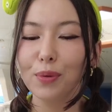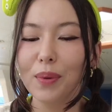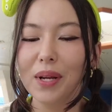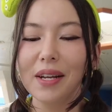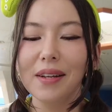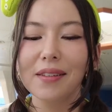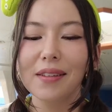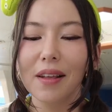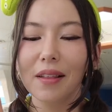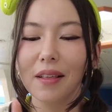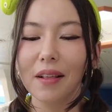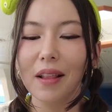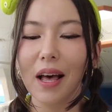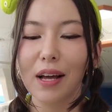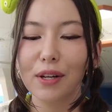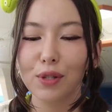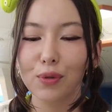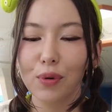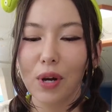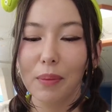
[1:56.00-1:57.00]
means that the
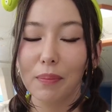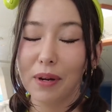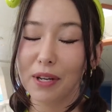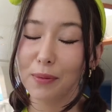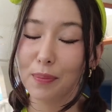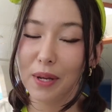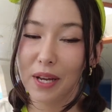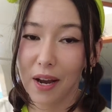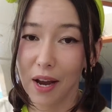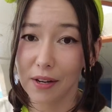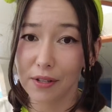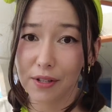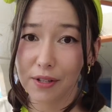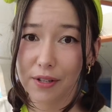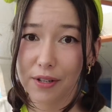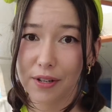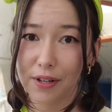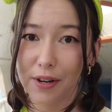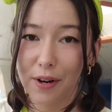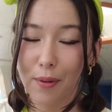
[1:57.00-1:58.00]
last one must be
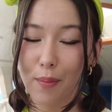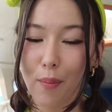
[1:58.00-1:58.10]
custard.